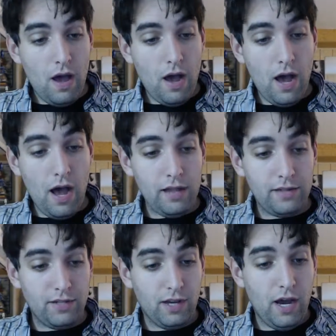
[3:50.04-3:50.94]

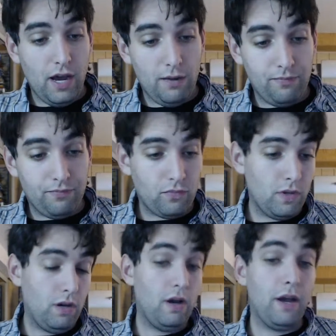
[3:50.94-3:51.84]
let's see,
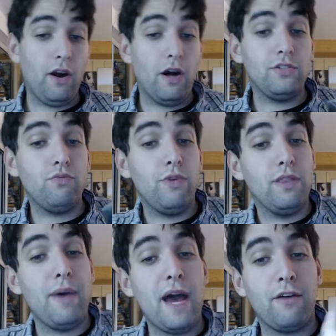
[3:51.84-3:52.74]
here, I'll just read
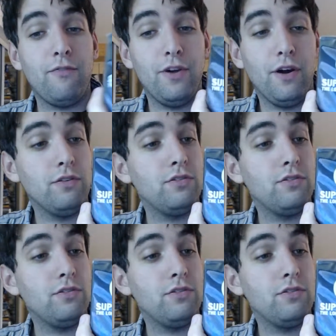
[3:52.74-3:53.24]
the back for you.